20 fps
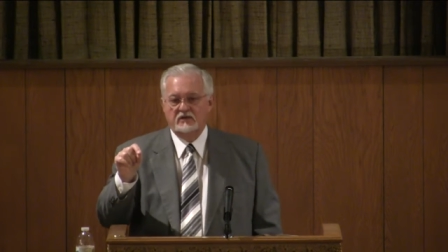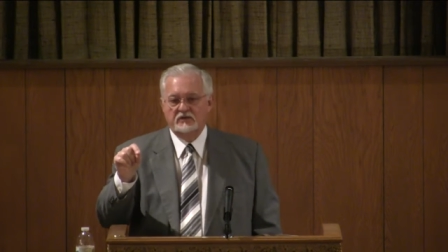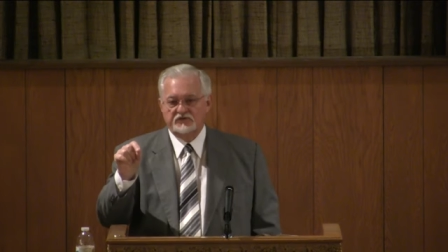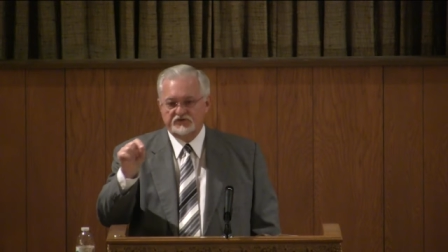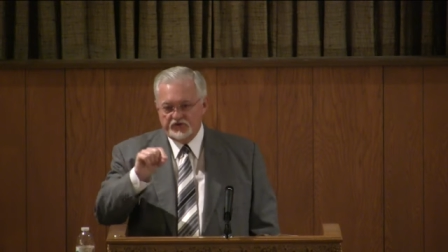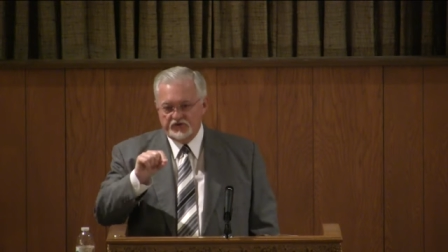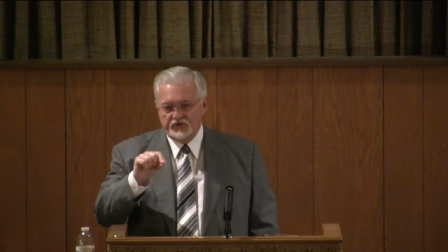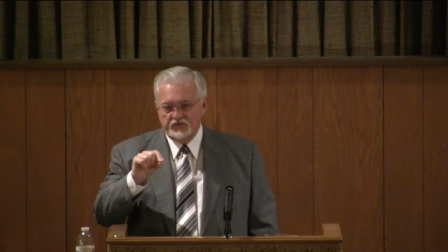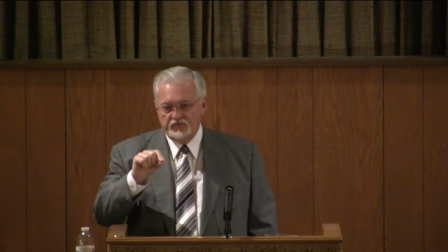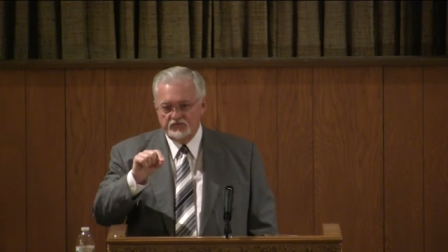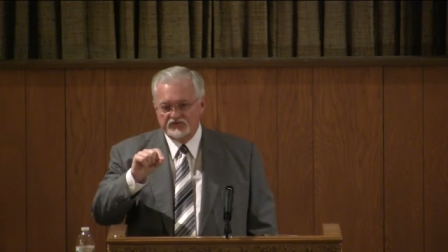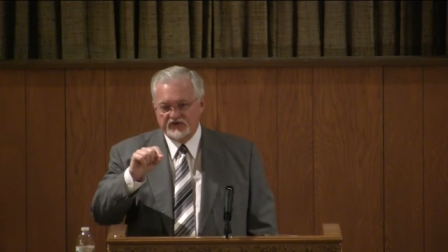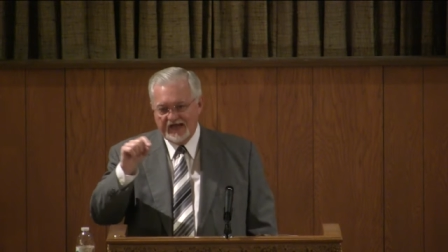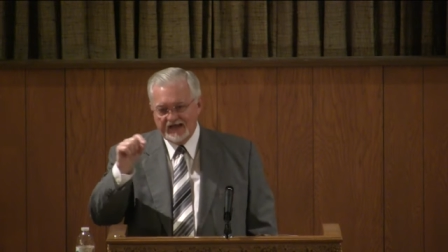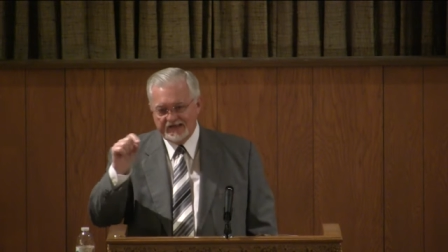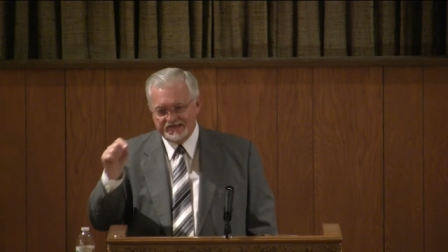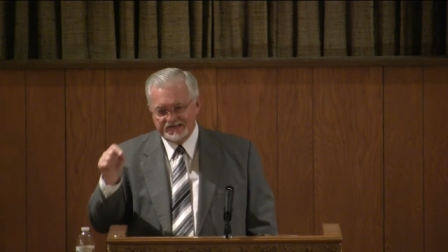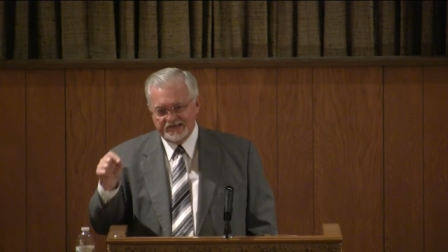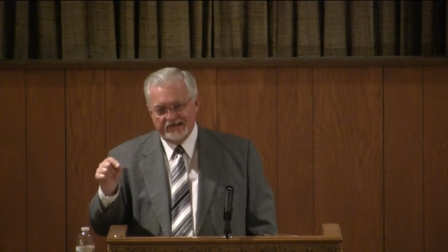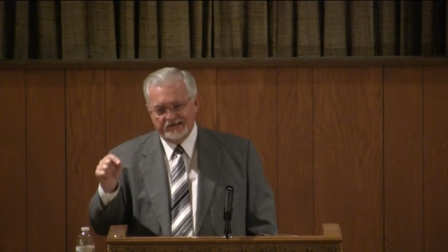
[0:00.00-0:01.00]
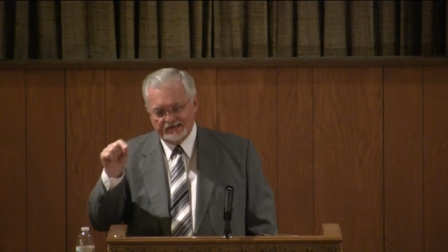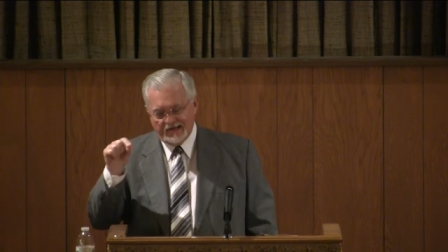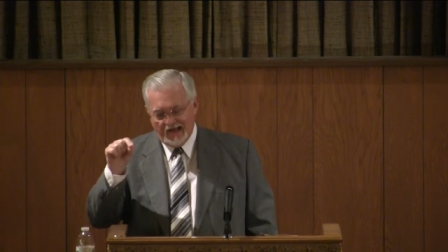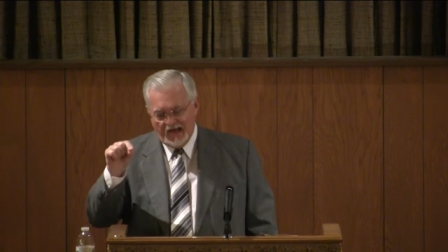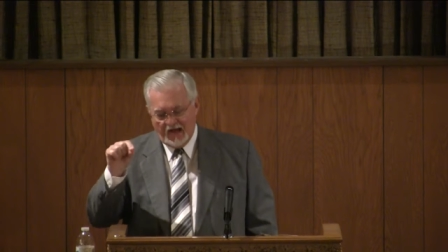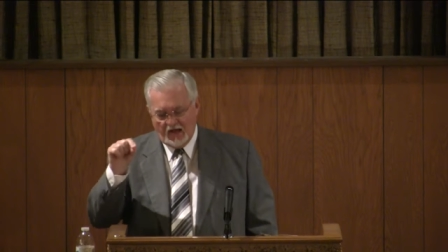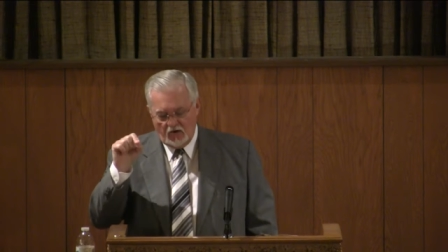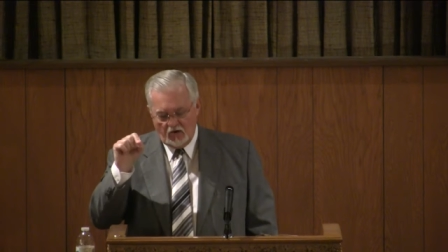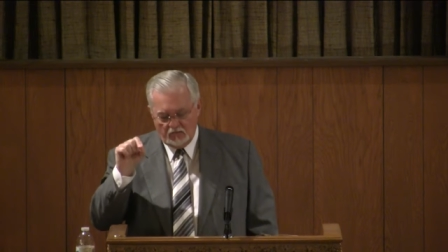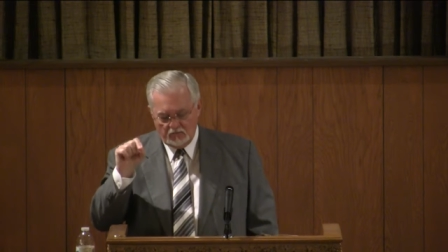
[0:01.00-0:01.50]
Jews and
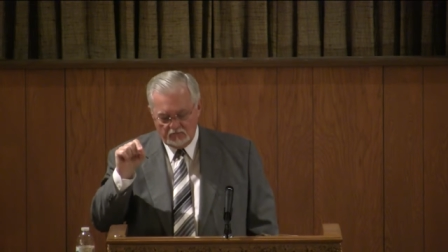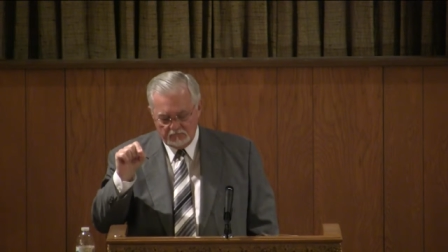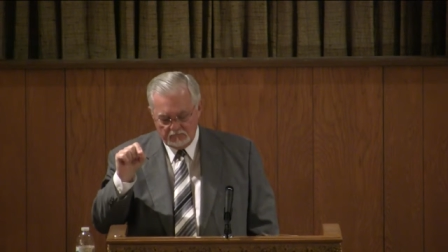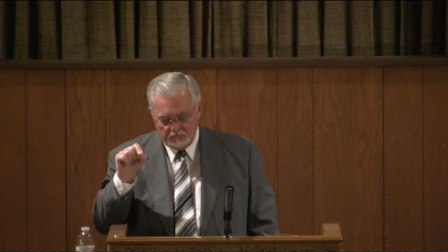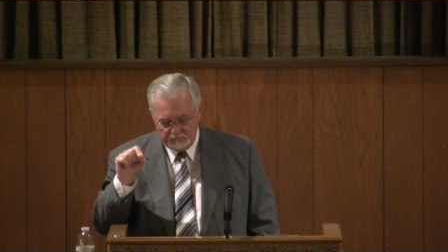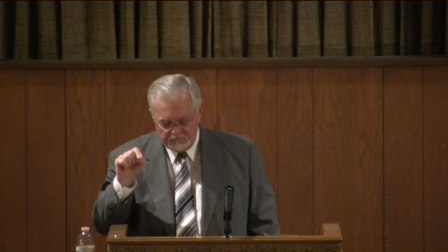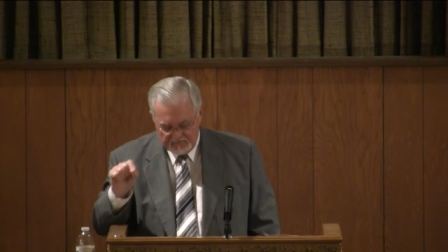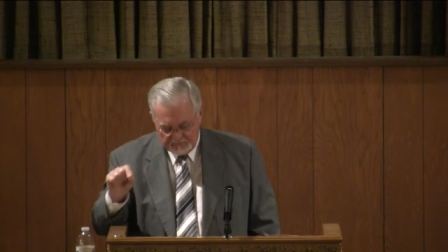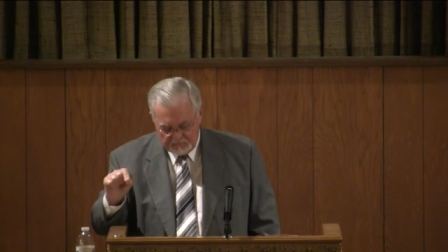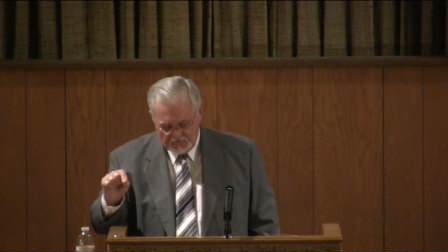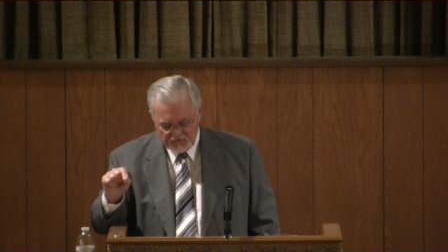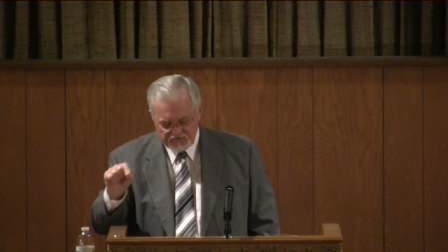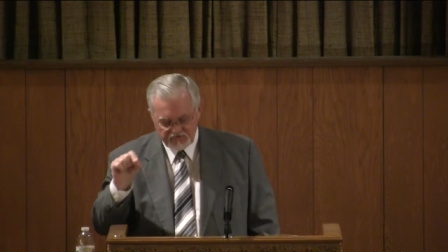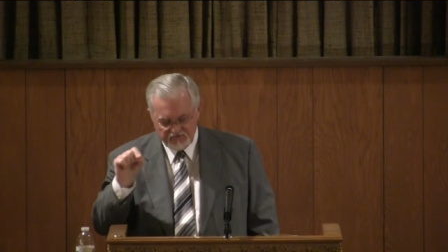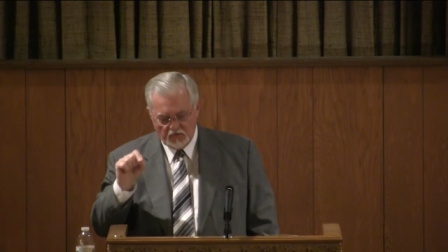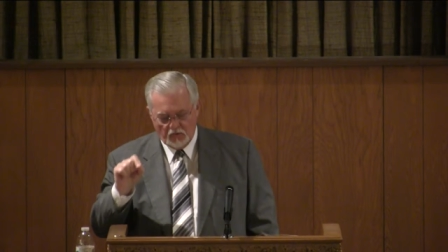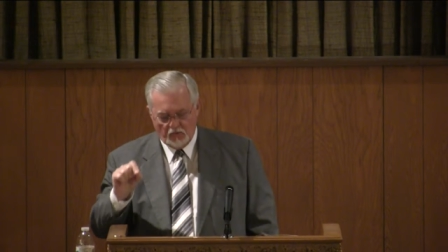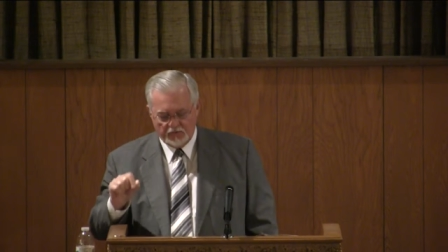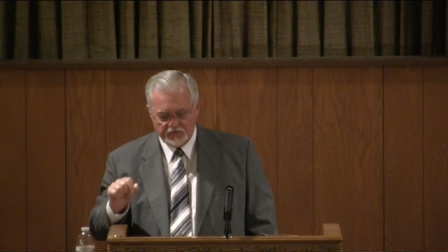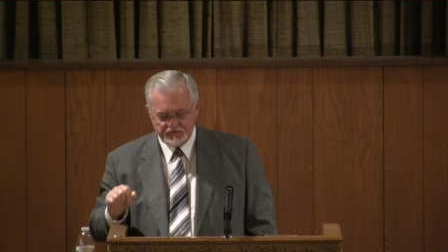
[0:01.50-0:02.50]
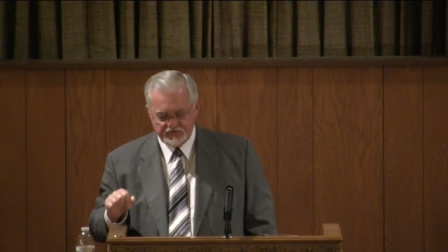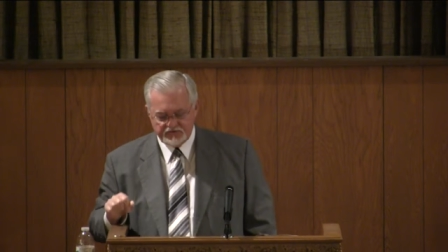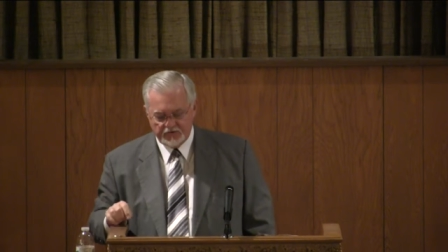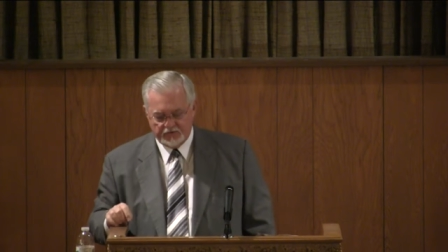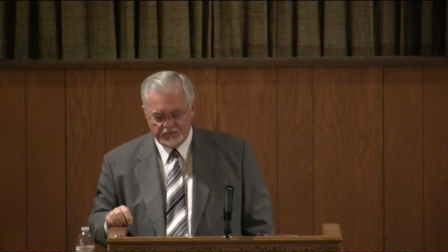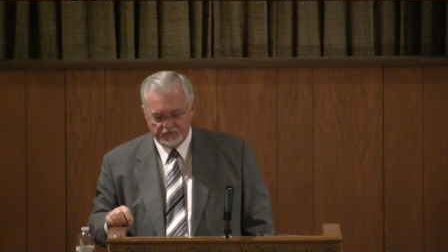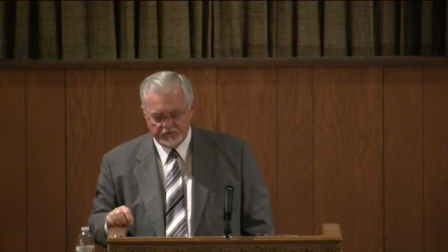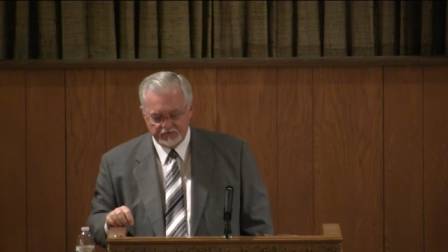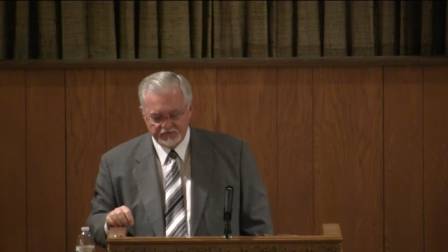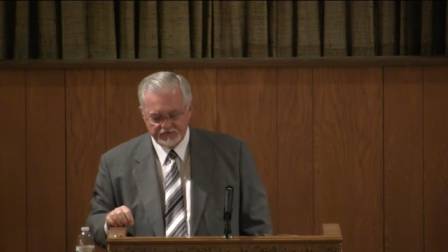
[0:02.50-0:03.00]
Gentile members of the Lord's
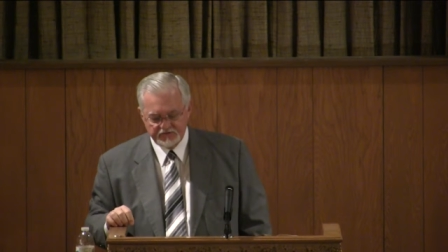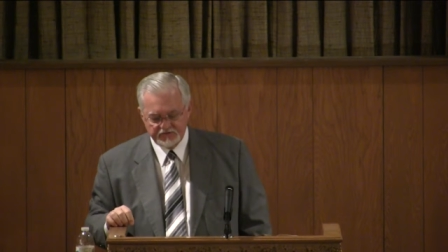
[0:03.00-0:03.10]
church.